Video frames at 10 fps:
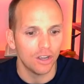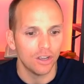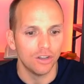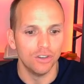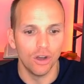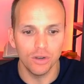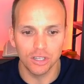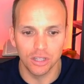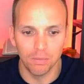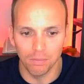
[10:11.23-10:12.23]
Notice
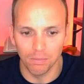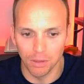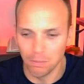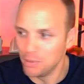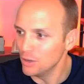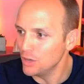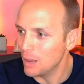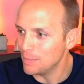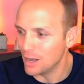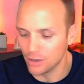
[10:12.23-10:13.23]
the, the build
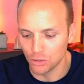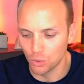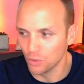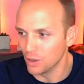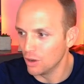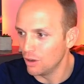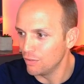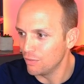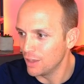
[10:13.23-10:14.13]
up down here toward the Gulf.